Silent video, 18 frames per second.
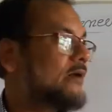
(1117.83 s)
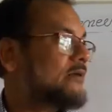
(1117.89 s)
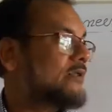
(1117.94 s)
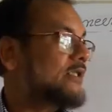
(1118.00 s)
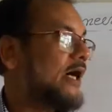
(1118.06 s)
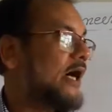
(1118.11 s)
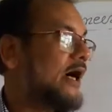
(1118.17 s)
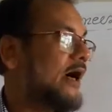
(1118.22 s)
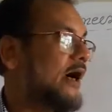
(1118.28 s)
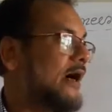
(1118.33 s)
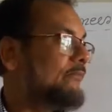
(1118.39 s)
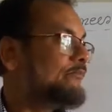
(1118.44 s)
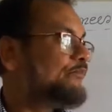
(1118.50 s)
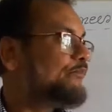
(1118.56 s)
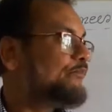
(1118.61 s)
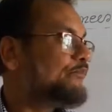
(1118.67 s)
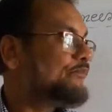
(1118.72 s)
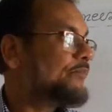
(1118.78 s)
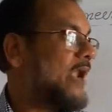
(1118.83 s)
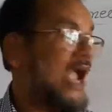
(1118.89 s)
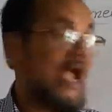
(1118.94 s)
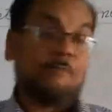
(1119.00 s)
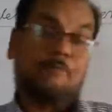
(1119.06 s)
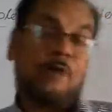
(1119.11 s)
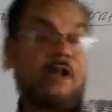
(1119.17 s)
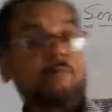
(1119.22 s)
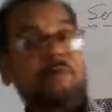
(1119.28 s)
the
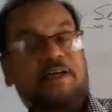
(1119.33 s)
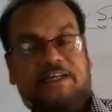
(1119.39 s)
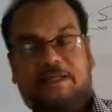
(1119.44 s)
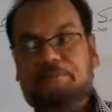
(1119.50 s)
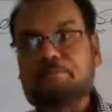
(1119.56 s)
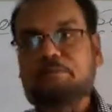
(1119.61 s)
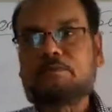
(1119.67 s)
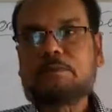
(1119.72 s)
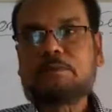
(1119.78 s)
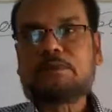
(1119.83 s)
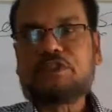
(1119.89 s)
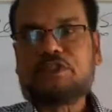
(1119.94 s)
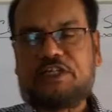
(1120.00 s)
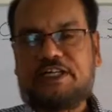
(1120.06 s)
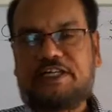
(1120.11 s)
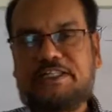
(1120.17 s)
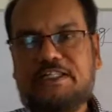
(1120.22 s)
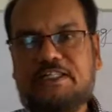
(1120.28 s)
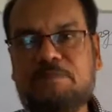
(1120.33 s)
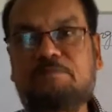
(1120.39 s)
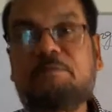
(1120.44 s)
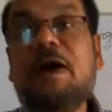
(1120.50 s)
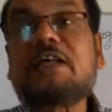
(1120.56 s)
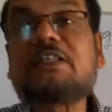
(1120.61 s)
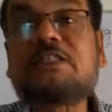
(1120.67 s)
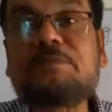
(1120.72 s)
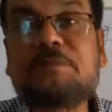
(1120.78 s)
affirmative sentence
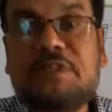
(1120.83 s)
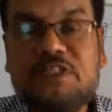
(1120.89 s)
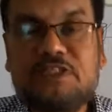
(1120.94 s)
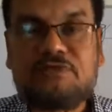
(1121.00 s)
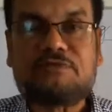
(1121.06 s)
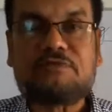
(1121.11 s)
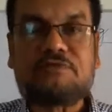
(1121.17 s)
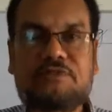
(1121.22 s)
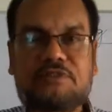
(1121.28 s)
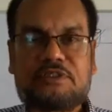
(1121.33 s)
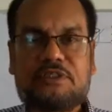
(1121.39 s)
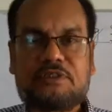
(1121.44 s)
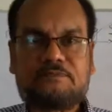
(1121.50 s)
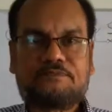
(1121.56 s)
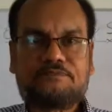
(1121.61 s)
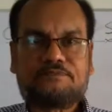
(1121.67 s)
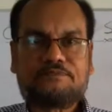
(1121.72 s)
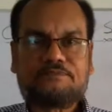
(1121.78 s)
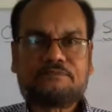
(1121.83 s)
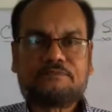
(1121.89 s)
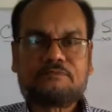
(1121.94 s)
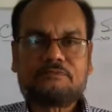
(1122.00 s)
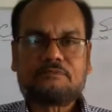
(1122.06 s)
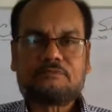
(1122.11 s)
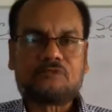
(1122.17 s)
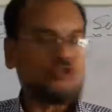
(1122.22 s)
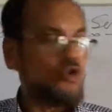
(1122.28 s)
must be used.
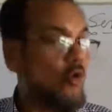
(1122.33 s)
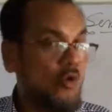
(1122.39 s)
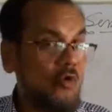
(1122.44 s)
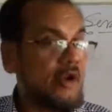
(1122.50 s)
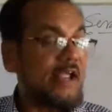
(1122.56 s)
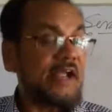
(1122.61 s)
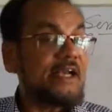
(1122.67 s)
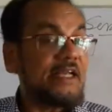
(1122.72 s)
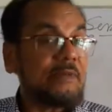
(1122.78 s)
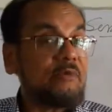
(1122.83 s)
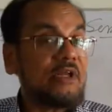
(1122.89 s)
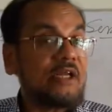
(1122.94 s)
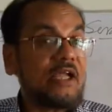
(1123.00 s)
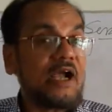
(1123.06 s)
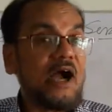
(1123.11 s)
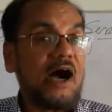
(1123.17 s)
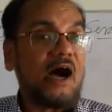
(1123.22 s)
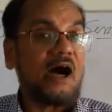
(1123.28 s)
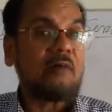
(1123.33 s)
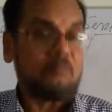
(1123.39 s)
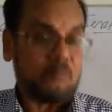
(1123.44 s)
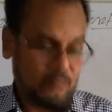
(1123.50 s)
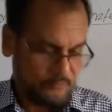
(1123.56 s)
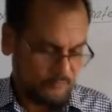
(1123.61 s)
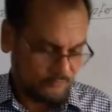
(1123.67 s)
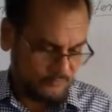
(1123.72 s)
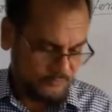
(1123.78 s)
No negative will
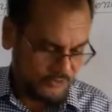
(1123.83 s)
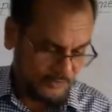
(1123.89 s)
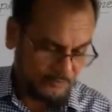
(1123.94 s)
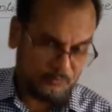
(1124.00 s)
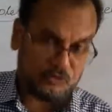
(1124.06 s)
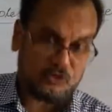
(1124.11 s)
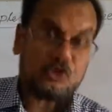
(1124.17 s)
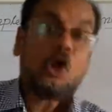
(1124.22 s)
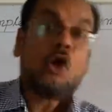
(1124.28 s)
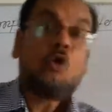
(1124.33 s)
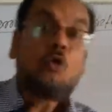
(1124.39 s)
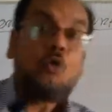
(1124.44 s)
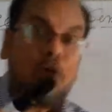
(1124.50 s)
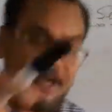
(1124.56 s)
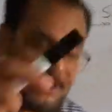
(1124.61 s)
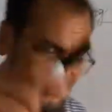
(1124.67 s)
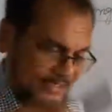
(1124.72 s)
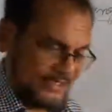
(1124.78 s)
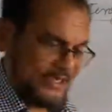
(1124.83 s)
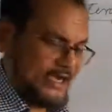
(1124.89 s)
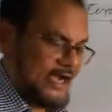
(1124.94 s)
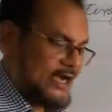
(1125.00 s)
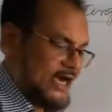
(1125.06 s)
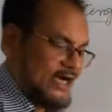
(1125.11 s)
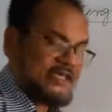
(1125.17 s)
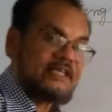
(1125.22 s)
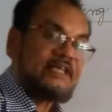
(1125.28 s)
come. Suppose, wait here
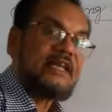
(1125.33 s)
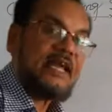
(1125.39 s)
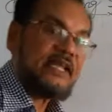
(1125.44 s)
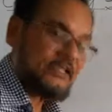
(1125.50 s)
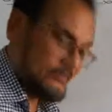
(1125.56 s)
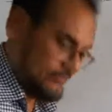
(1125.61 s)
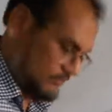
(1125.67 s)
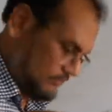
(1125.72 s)
until I